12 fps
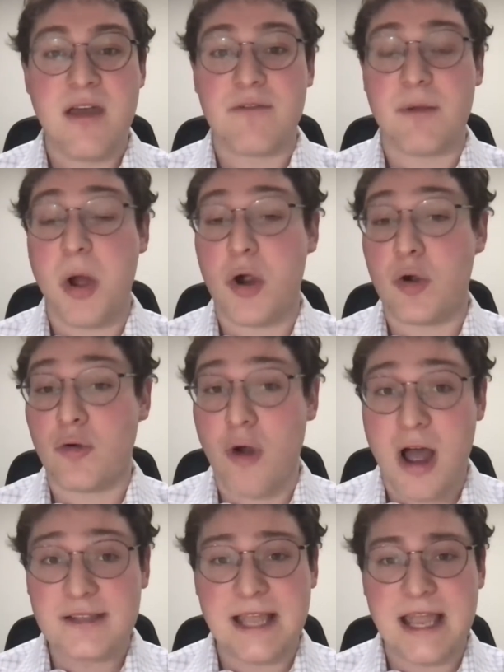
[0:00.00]
from
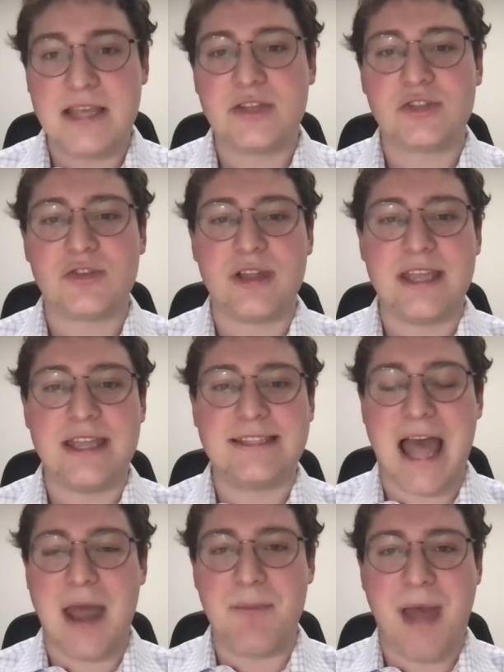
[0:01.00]
across industries
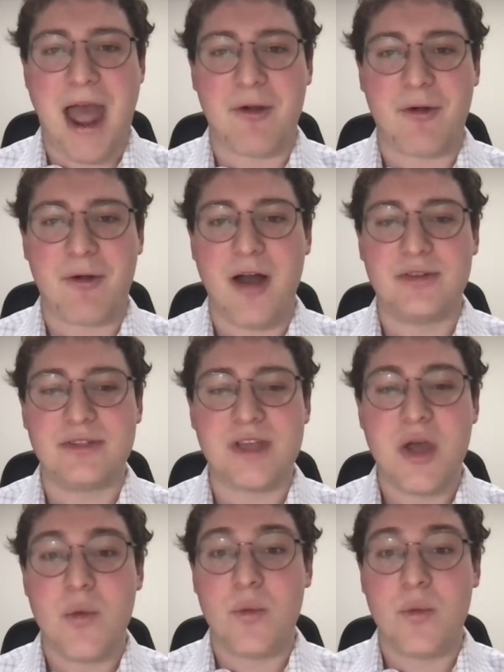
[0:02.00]
and backgrounds